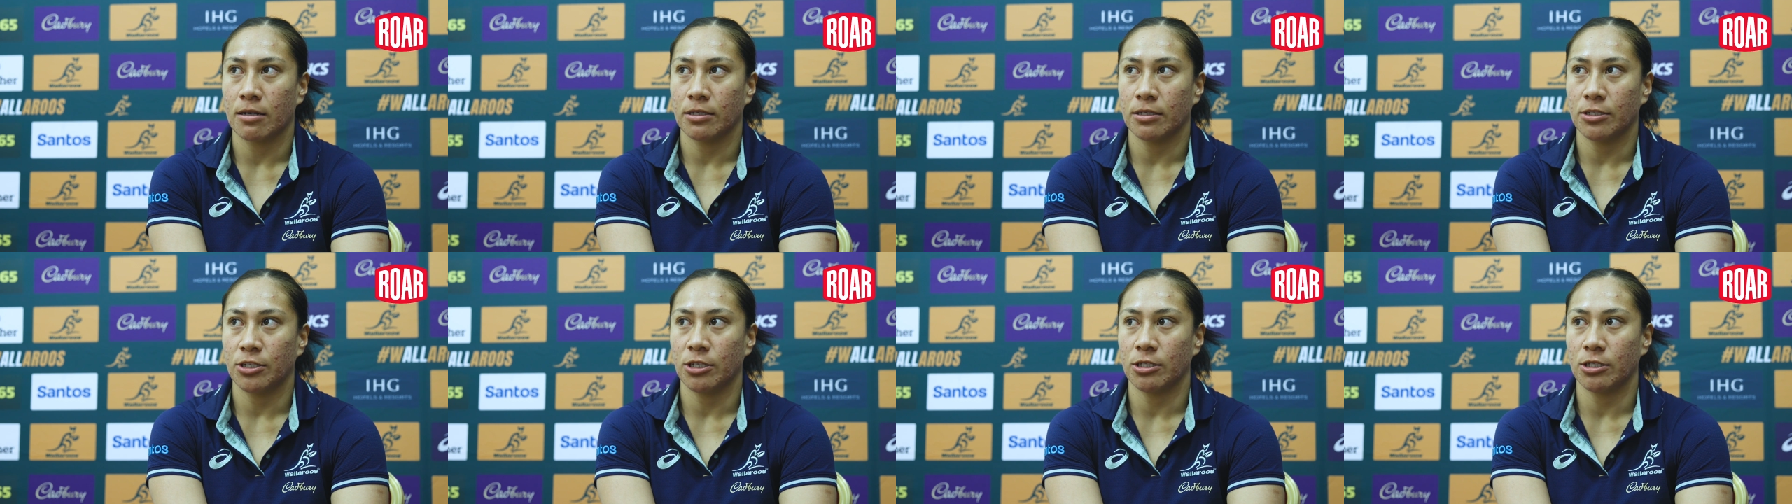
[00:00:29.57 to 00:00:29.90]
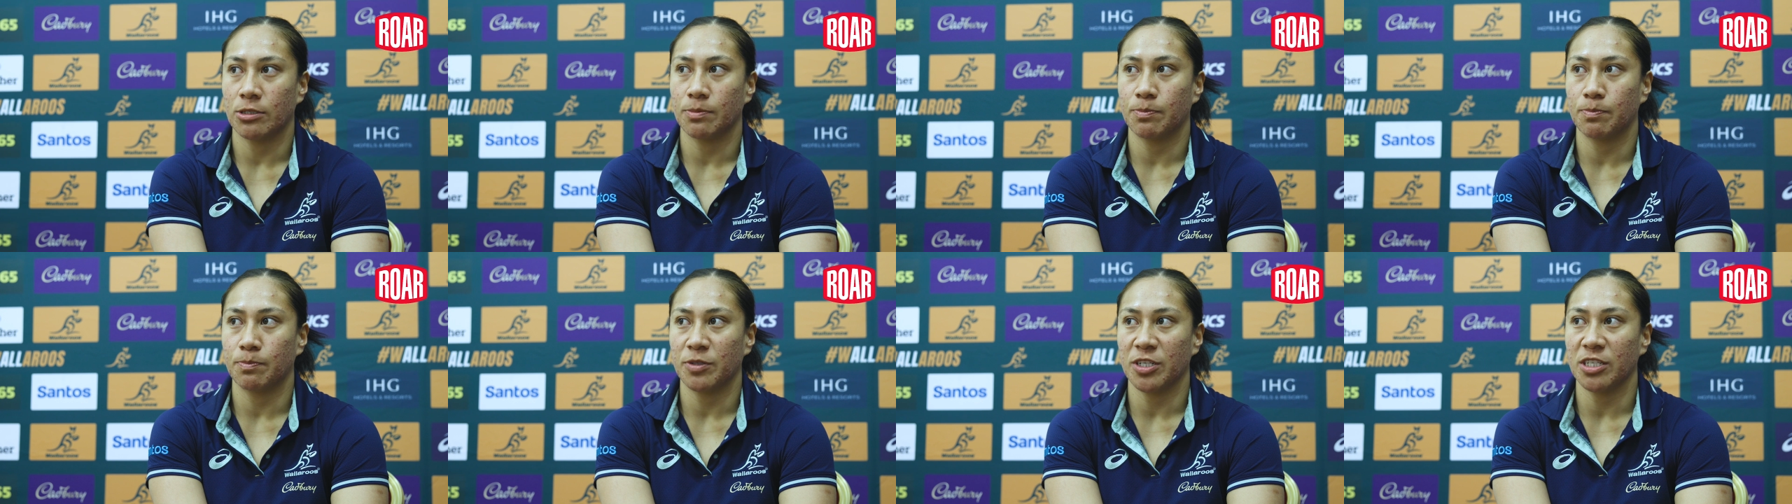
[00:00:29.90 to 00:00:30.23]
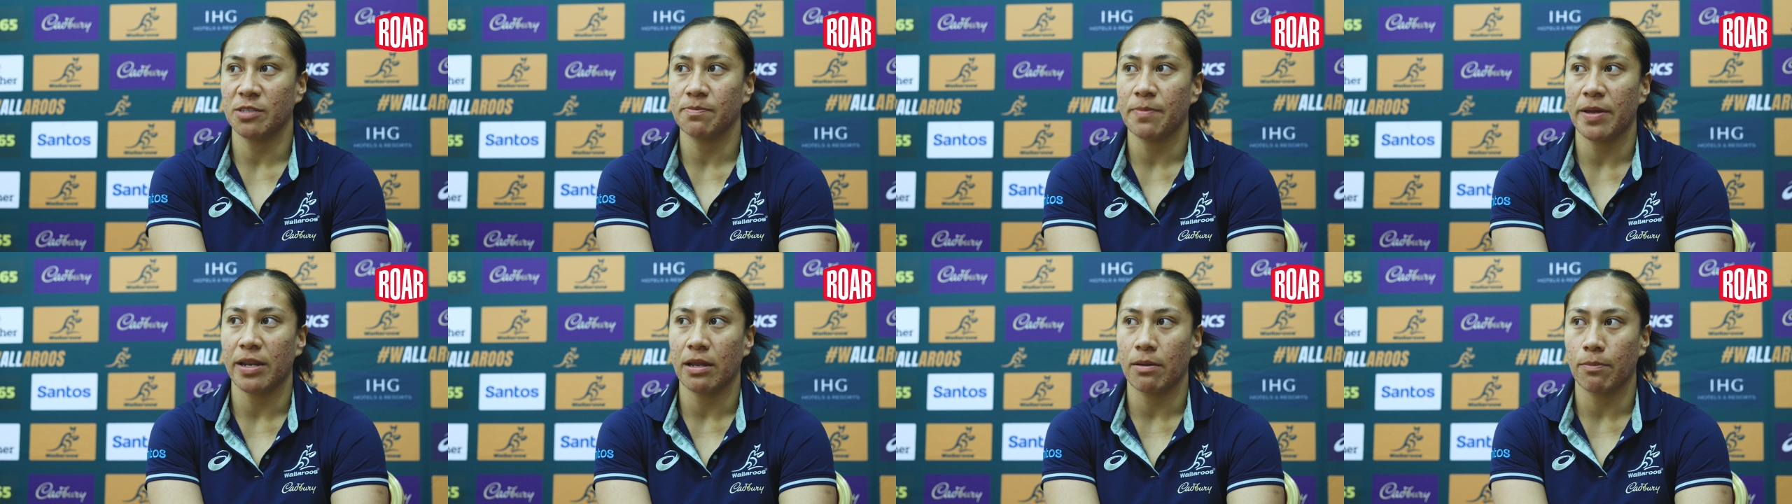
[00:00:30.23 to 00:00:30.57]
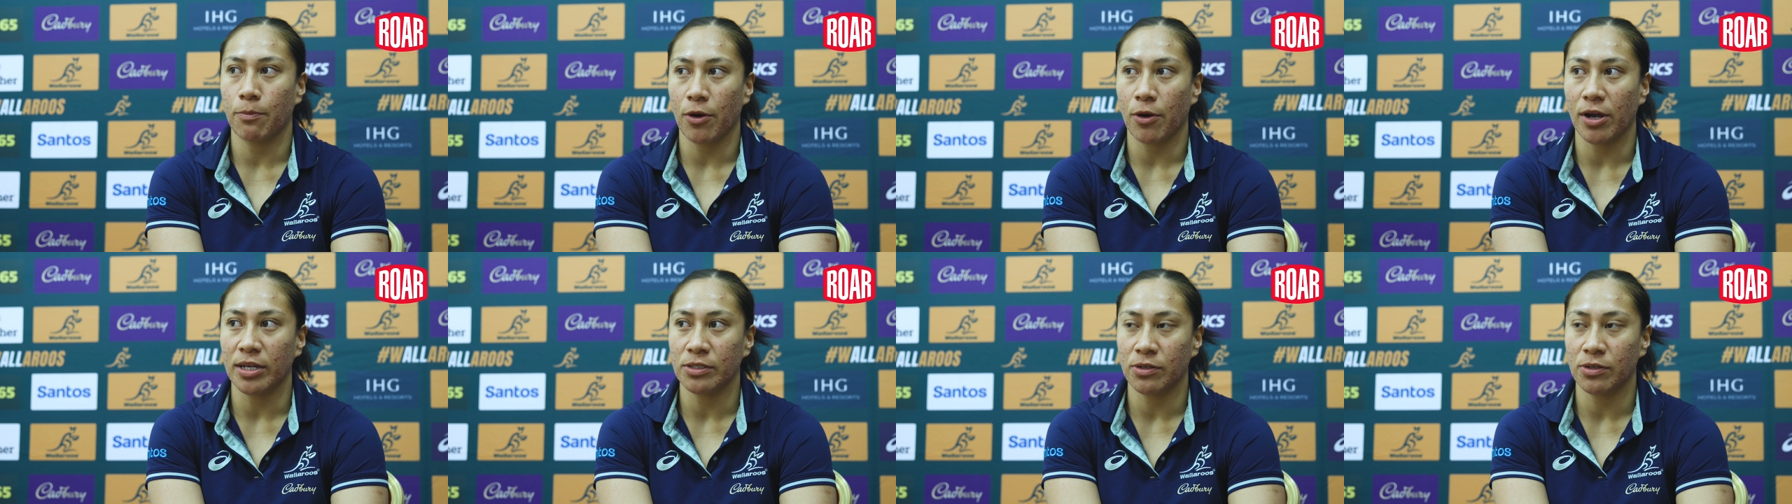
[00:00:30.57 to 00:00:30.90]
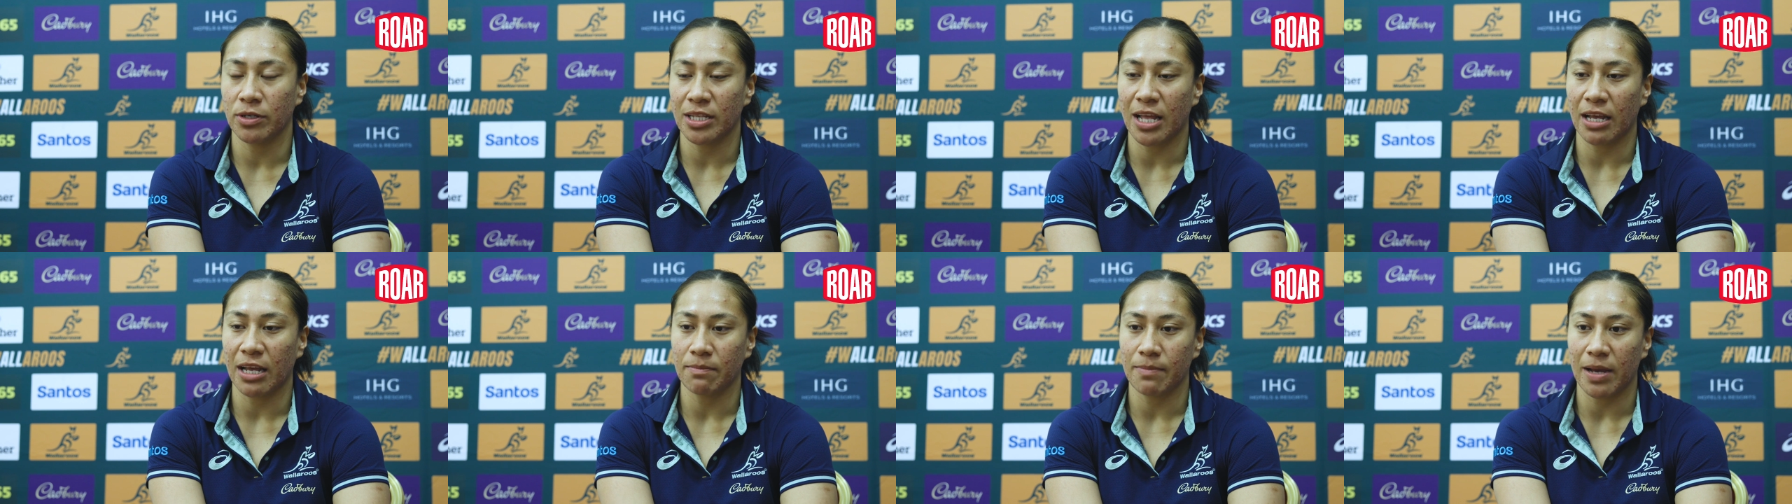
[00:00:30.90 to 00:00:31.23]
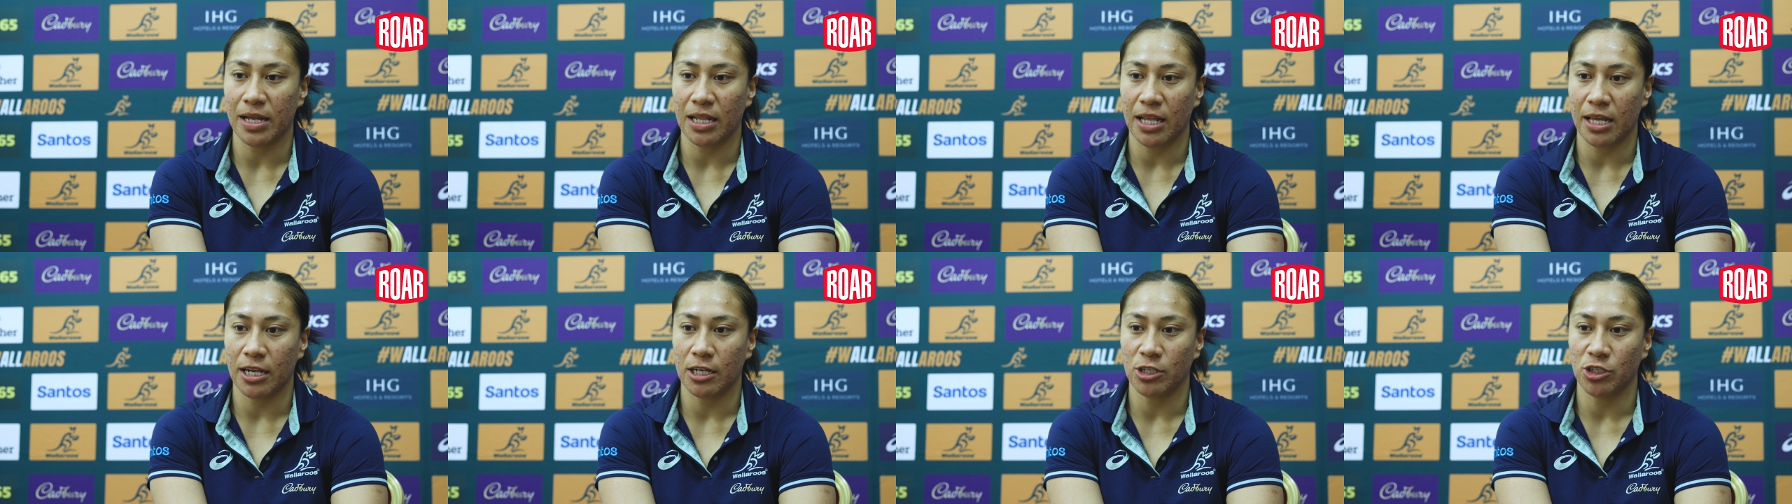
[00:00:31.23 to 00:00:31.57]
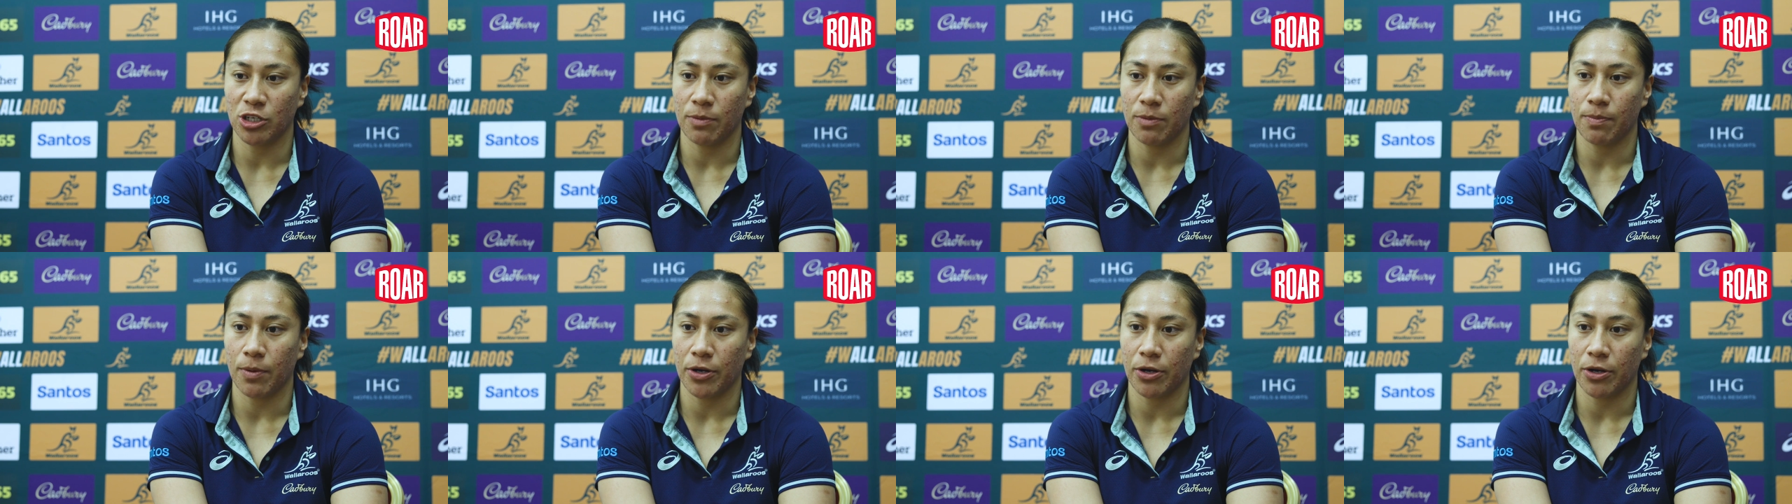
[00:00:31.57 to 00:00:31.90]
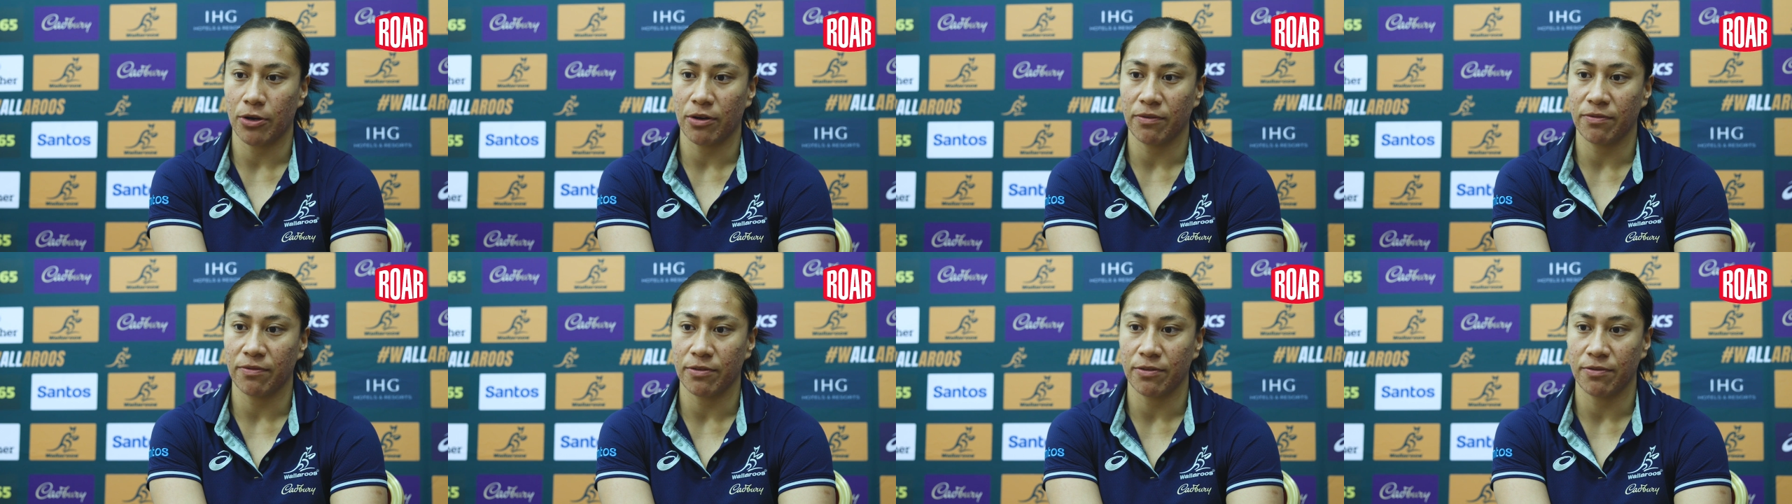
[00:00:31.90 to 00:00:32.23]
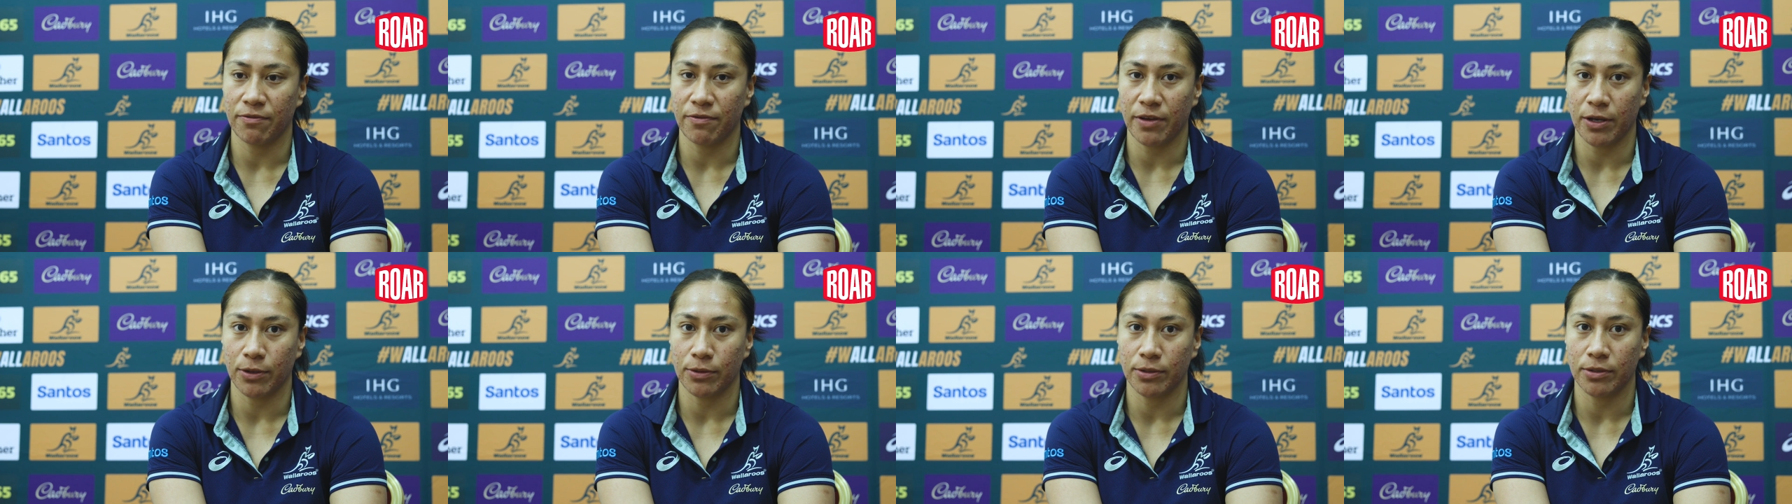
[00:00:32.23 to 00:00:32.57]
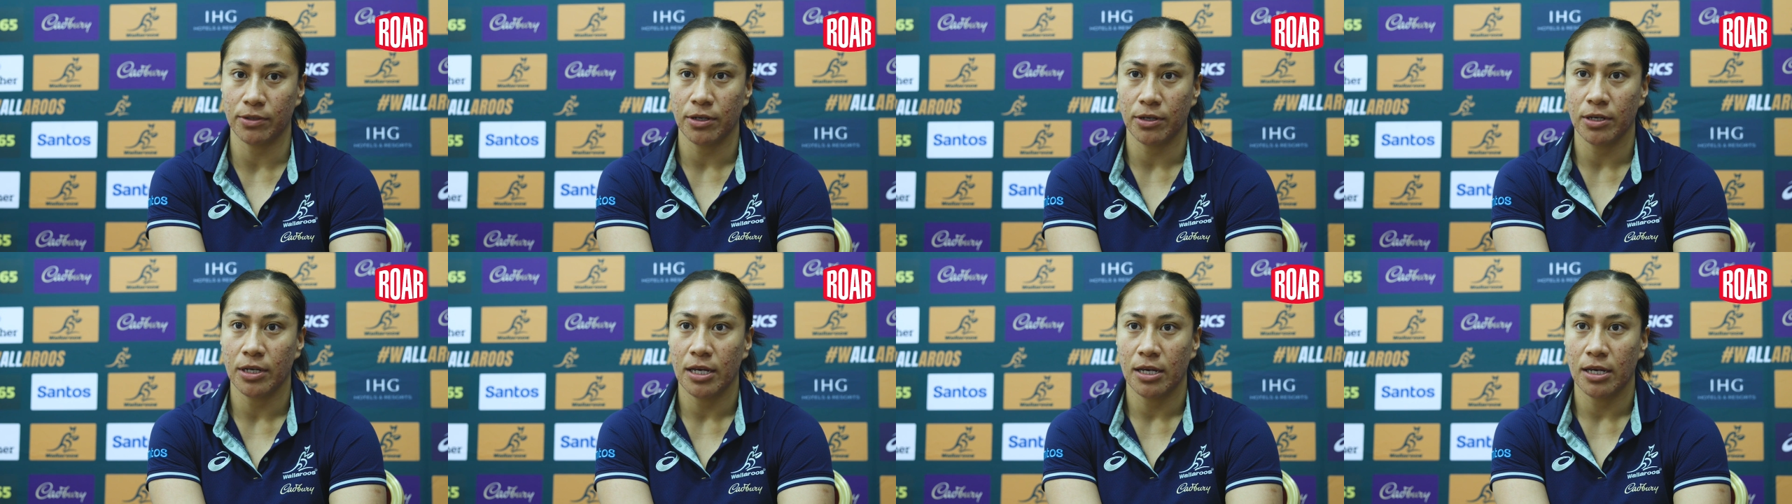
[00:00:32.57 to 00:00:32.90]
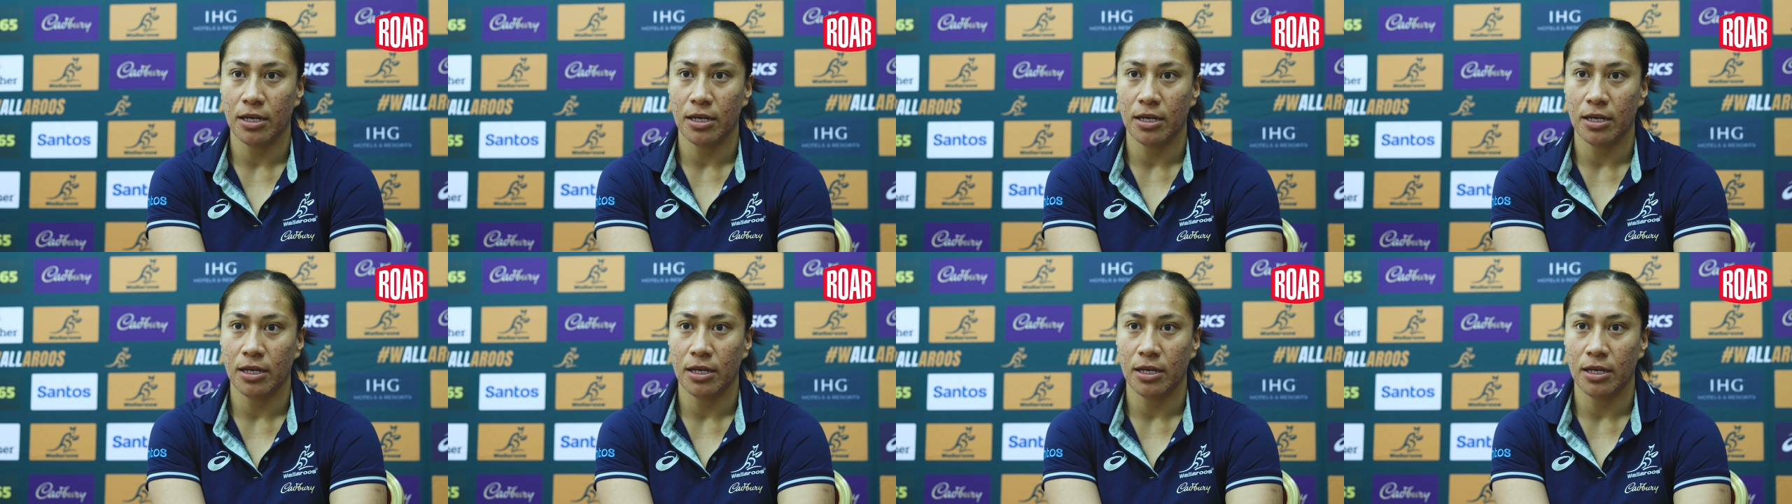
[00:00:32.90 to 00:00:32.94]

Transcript: she's just been impressed with like my leadership on and off the field